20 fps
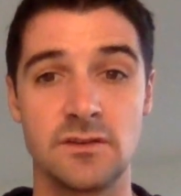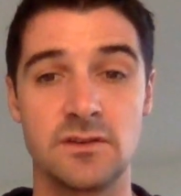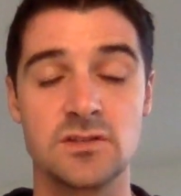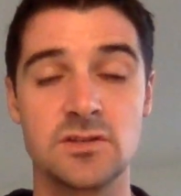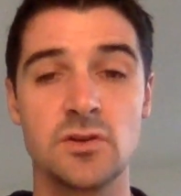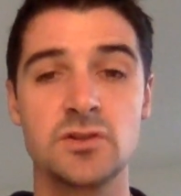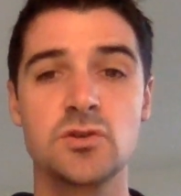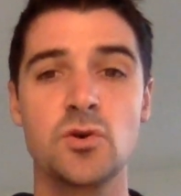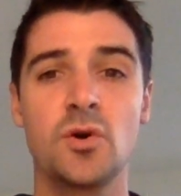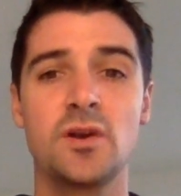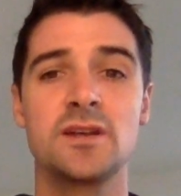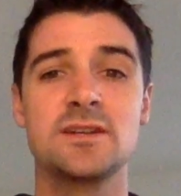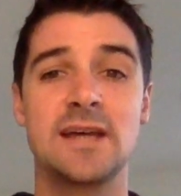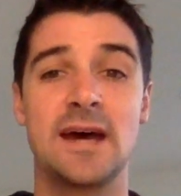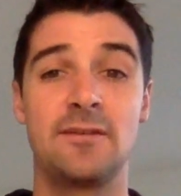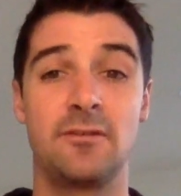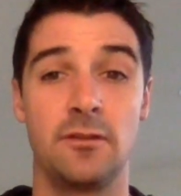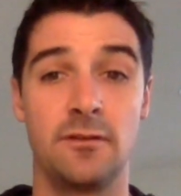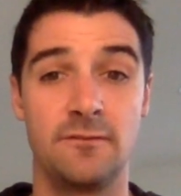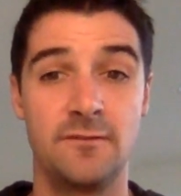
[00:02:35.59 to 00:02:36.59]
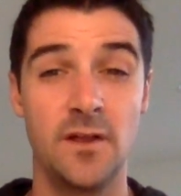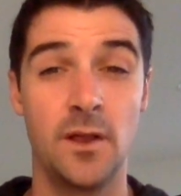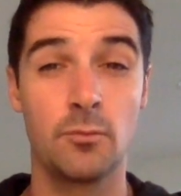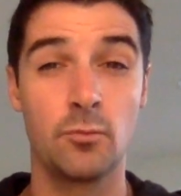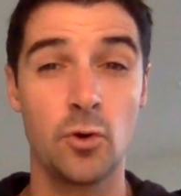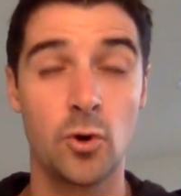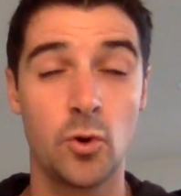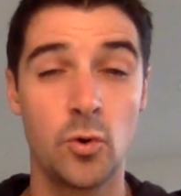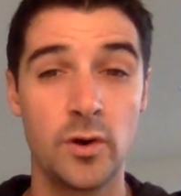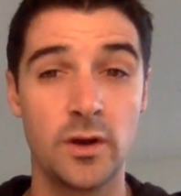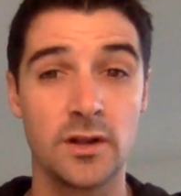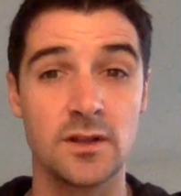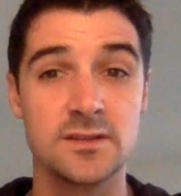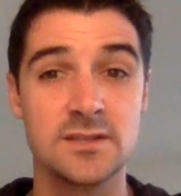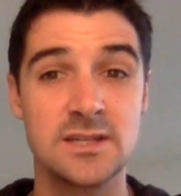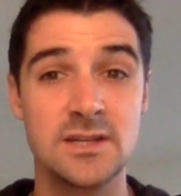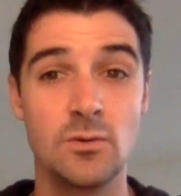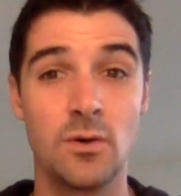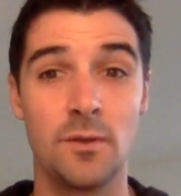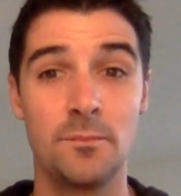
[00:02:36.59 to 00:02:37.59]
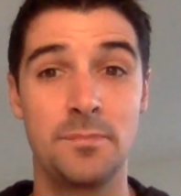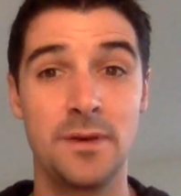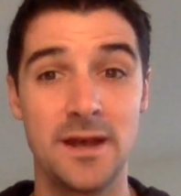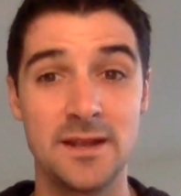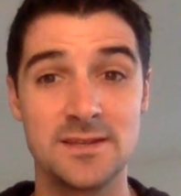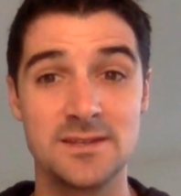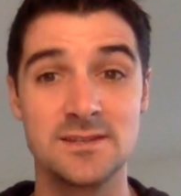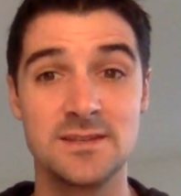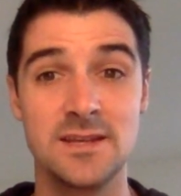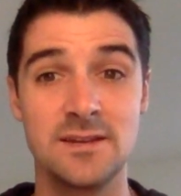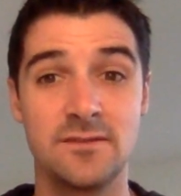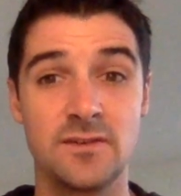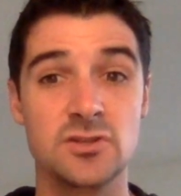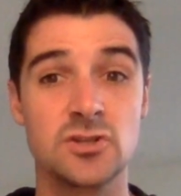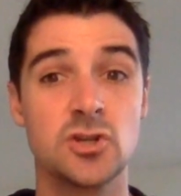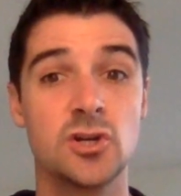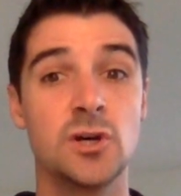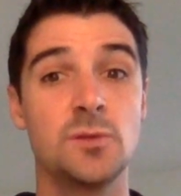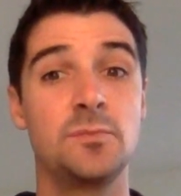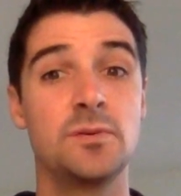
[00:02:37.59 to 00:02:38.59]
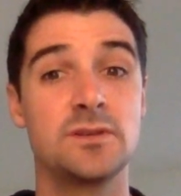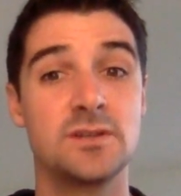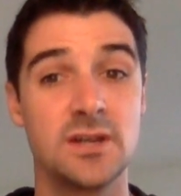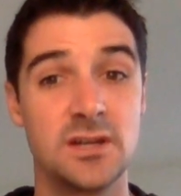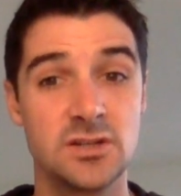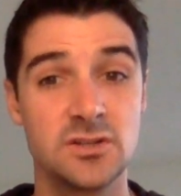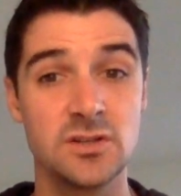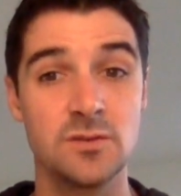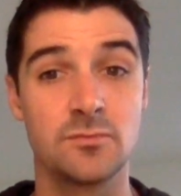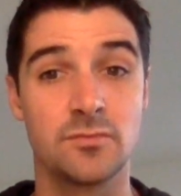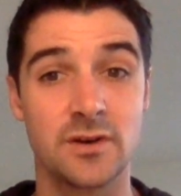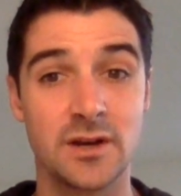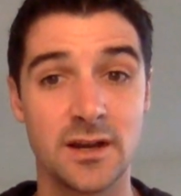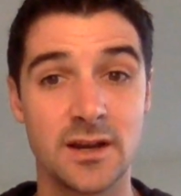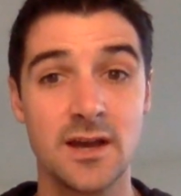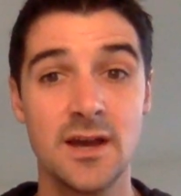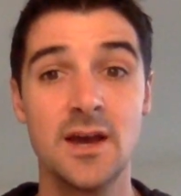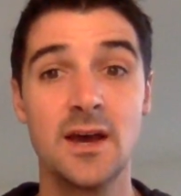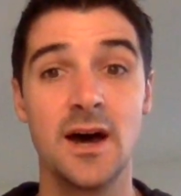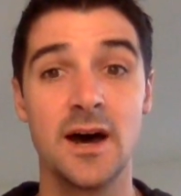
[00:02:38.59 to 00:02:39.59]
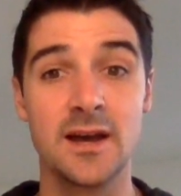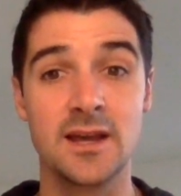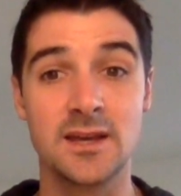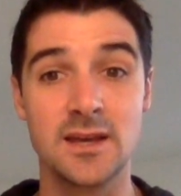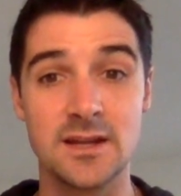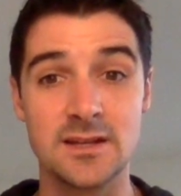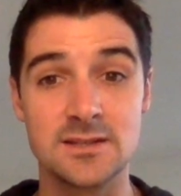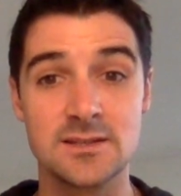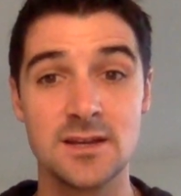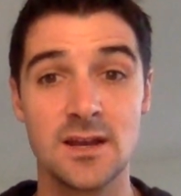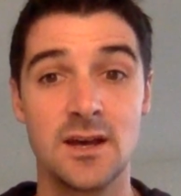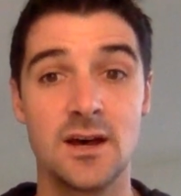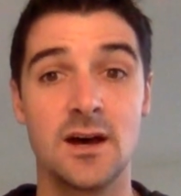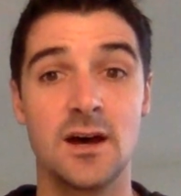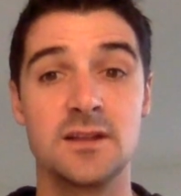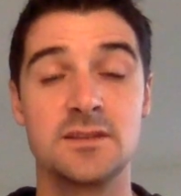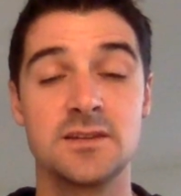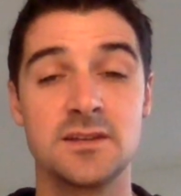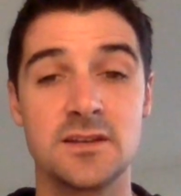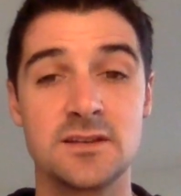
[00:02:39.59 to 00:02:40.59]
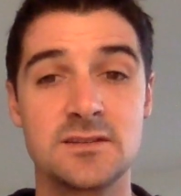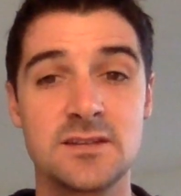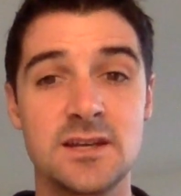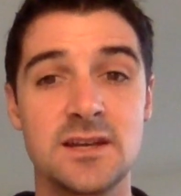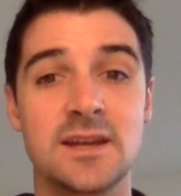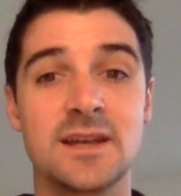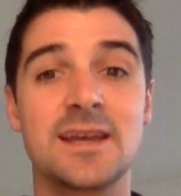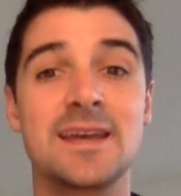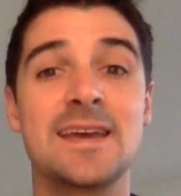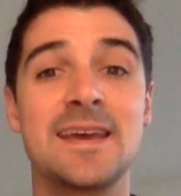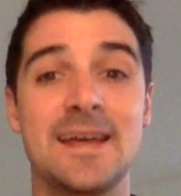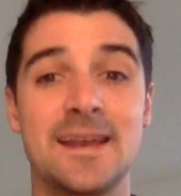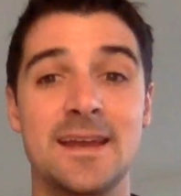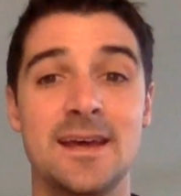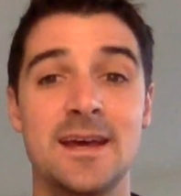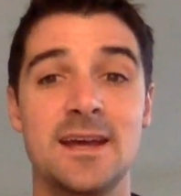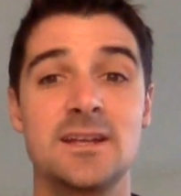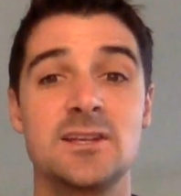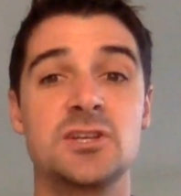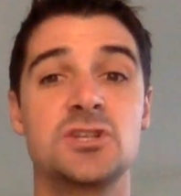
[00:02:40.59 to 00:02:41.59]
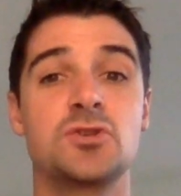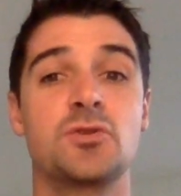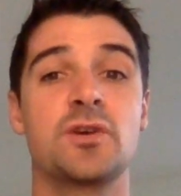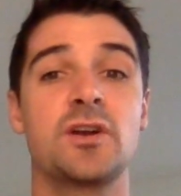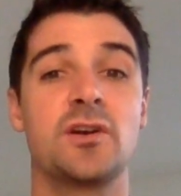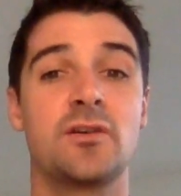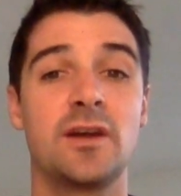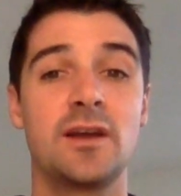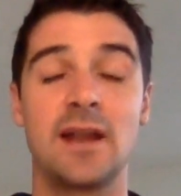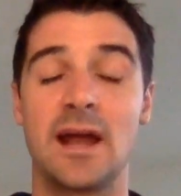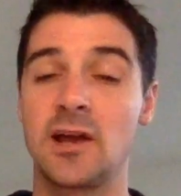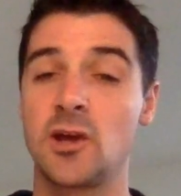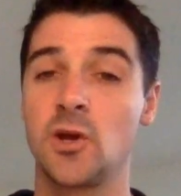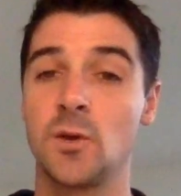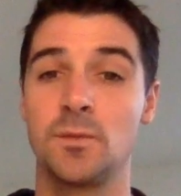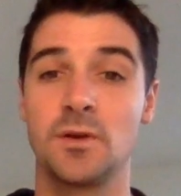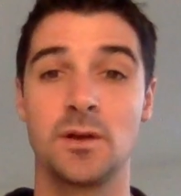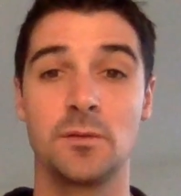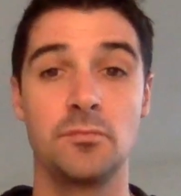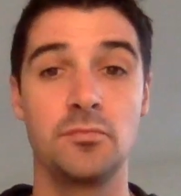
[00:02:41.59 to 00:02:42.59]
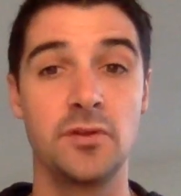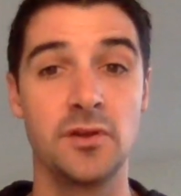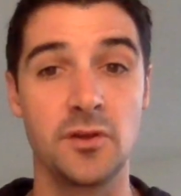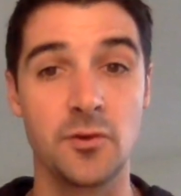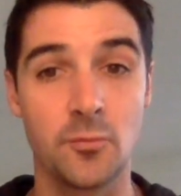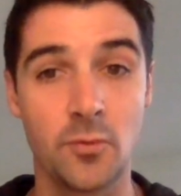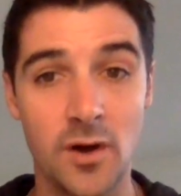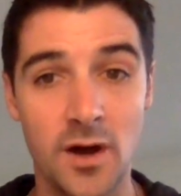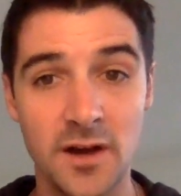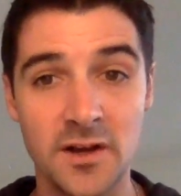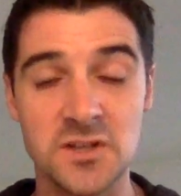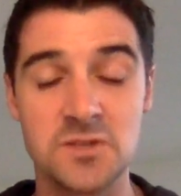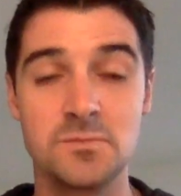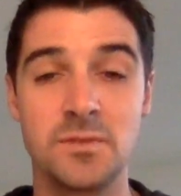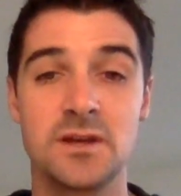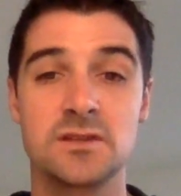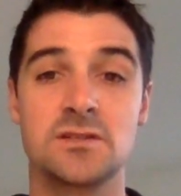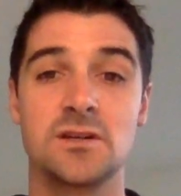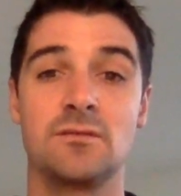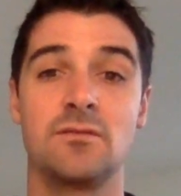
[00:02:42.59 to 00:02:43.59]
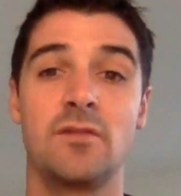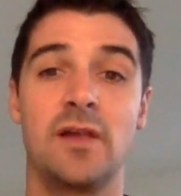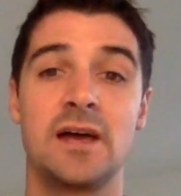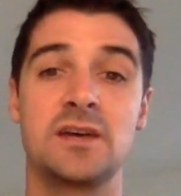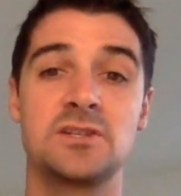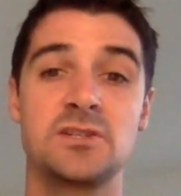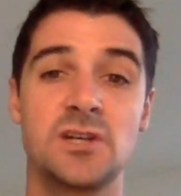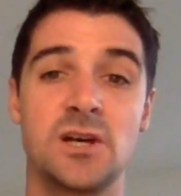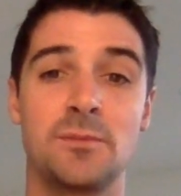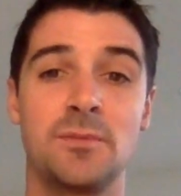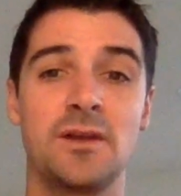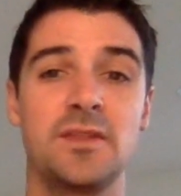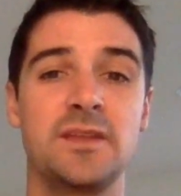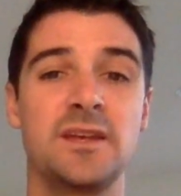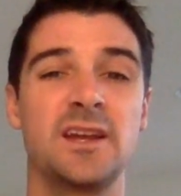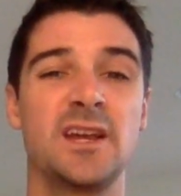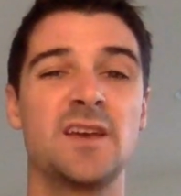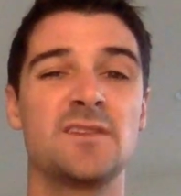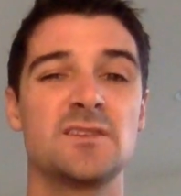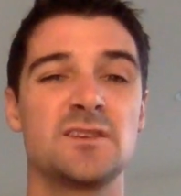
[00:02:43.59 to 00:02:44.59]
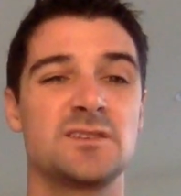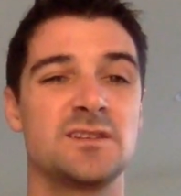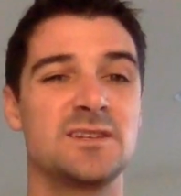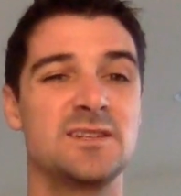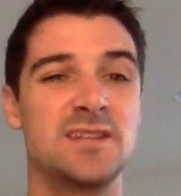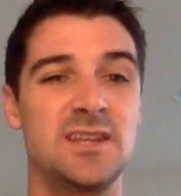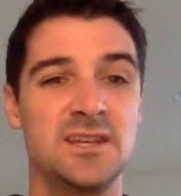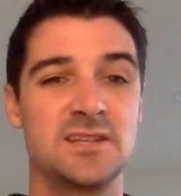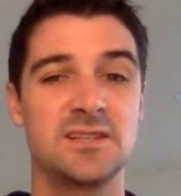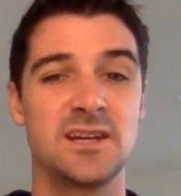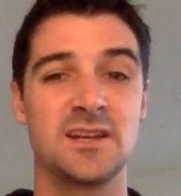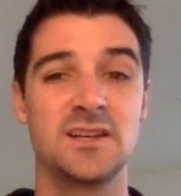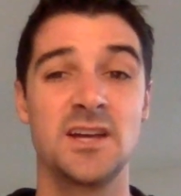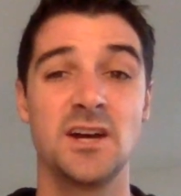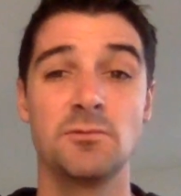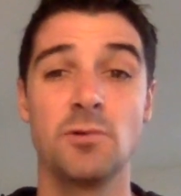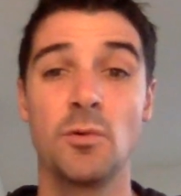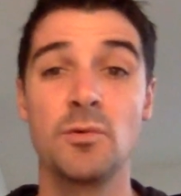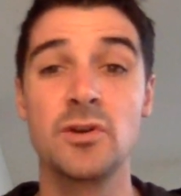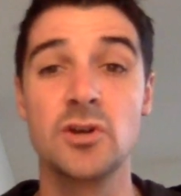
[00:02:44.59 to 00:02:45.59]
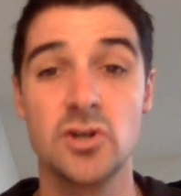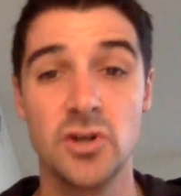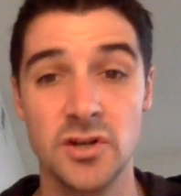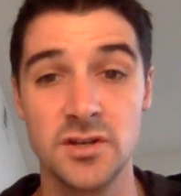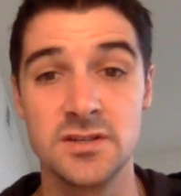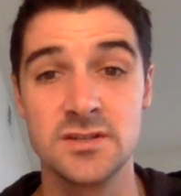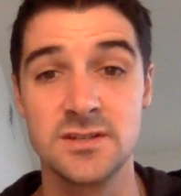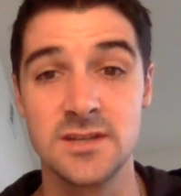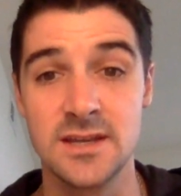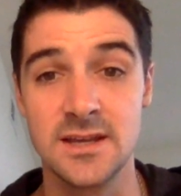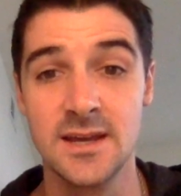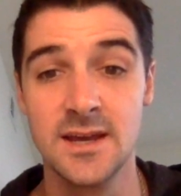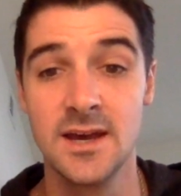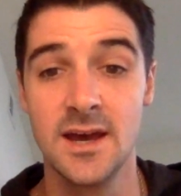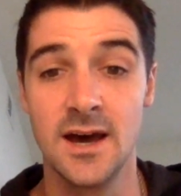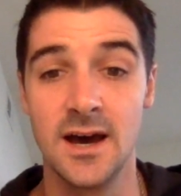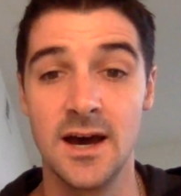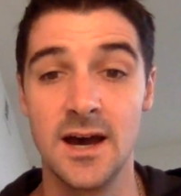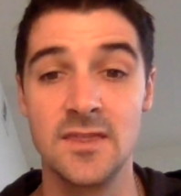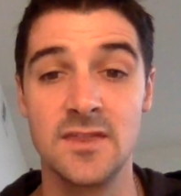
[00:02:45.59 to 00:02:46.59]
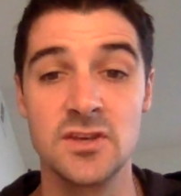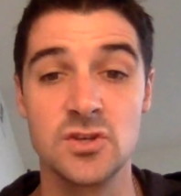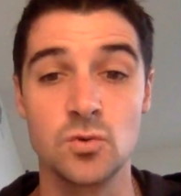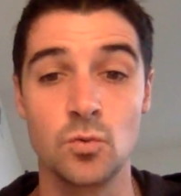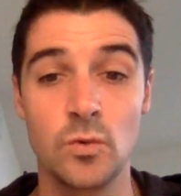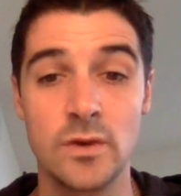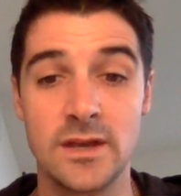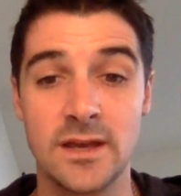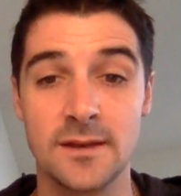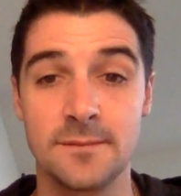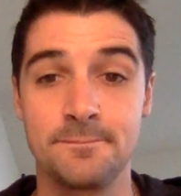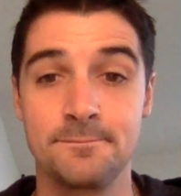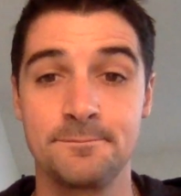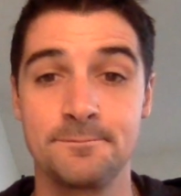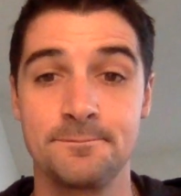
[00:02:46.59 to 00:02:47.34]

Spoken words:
So let's go ahead and dive into the film real quick and see what Pitt's defense could potentially bring against Tennessee. And again, just to reiterate, I could be completely wrong. It's based off last year, but I think it gives us a decent idea of what we could see this weekend.